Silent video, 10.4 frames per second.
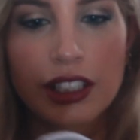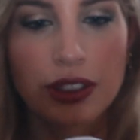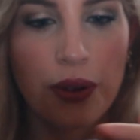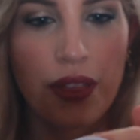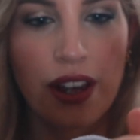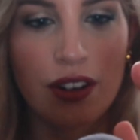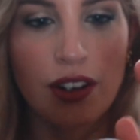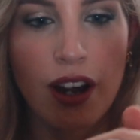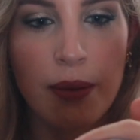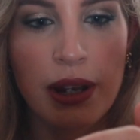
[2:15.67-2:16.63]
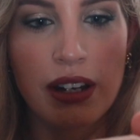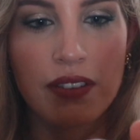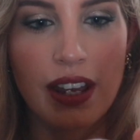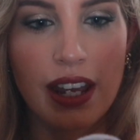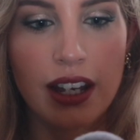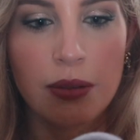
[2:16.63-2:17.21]
so they are not made of
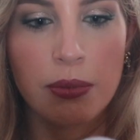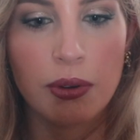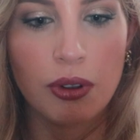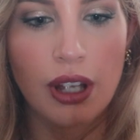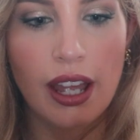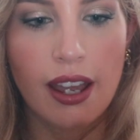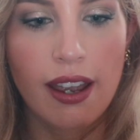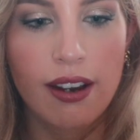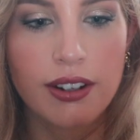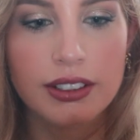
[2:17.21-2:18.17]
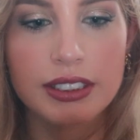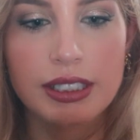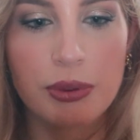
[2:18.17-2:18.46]
animal hairs,